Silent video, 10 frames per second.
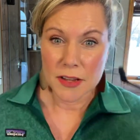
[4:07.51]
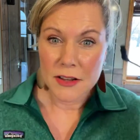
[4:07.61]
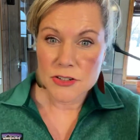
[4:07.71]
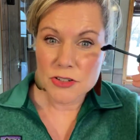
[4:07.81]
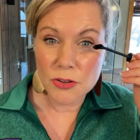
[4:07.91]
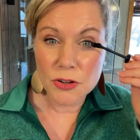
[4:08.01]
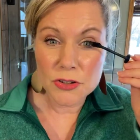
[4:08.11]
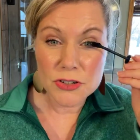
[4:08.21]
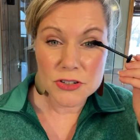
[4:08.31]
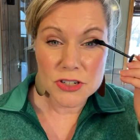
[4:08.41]
So those
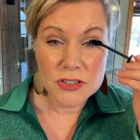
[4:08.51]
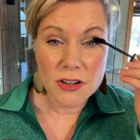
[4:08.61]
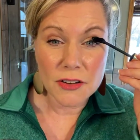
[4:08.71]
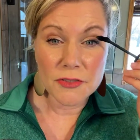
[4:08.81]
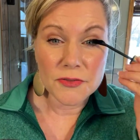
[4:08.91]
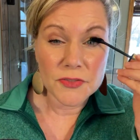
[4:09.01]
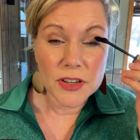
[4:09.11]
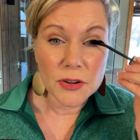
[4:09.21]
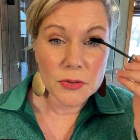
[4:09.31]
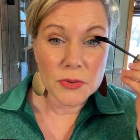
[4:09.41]
are just a
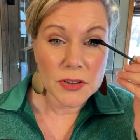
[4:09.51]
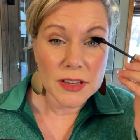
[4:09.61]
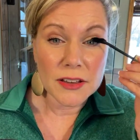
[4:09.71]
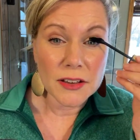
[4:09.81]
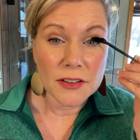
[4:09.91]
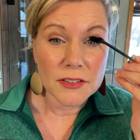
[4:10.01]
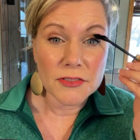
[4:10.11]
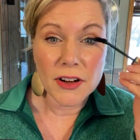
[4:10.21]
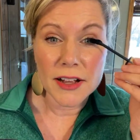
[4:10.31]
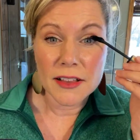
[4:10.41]
few really
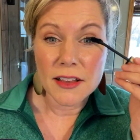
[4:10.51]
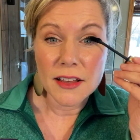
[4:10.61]
fun